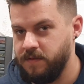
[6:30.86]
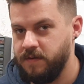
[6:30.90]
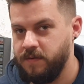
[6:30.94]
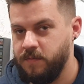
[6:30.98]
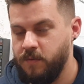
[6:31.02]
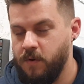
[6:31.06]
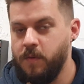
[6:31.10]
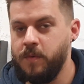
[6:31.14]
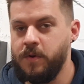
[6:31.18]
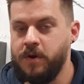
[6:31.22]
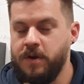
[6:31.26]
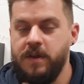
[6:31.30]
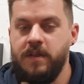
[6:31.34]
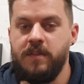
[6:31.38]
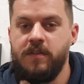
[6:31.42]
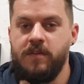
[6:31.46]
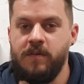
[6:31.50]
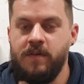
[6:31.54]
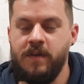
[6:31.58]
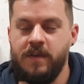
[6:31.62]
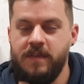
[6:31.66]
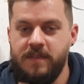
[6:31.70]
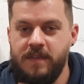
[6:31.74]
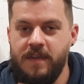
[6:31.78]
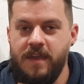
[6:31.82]
What we're going to
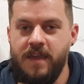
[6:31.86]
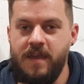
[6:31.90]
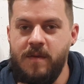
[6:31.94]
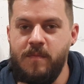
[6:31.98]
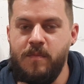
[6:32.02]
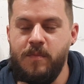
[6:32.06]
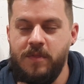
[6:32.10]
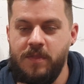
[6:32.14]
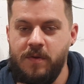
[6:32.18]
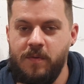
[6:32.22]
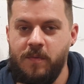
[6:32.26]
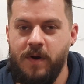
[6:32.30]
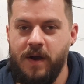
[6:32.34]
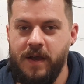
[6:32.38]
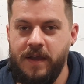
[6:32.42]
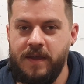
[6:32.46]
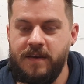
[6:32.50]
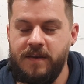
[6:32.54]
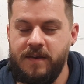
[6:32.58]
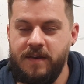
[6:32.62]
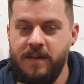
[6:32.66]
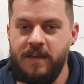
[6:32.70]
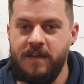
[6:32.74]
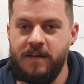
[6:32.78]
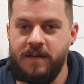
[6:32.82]
do is, the aim with the
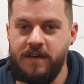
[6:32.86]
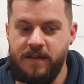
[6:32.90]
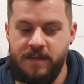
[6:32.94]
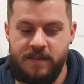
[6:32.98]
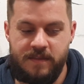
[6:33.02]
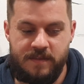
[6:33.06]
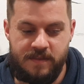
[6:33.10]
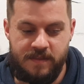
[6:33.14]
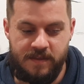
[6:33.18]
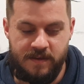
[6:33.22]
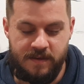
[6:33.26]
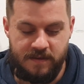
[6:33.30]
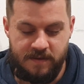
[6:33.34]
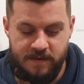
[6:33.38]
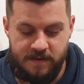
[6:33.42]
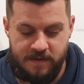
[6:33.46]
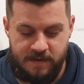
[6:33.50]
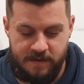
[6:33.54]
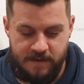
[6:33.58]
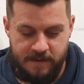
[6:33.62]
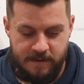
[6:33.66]
wiring here is that